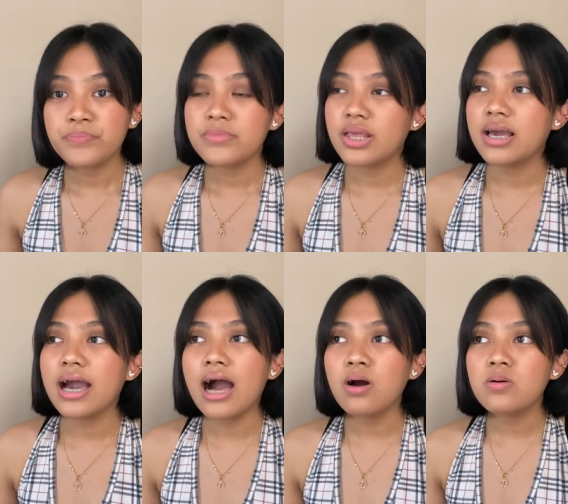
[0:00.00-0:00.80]
Like
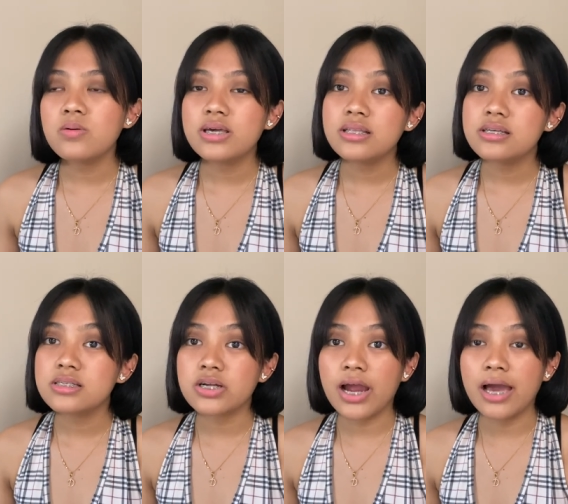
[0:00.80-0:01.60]
how he
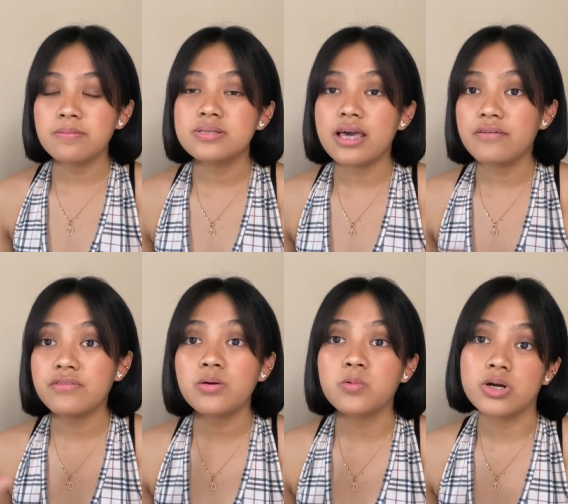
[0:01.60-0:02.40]
describes every
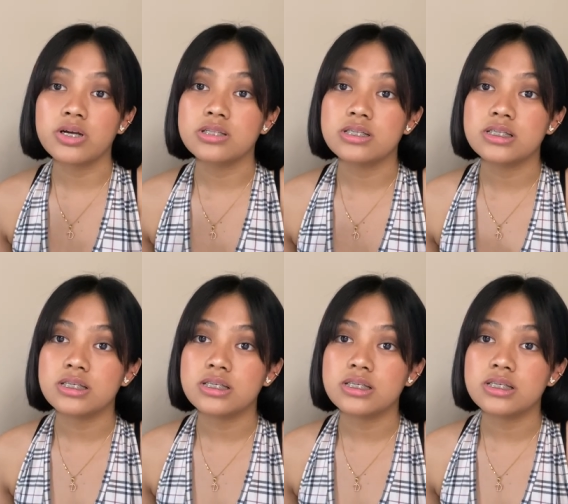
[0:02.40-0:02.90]
words.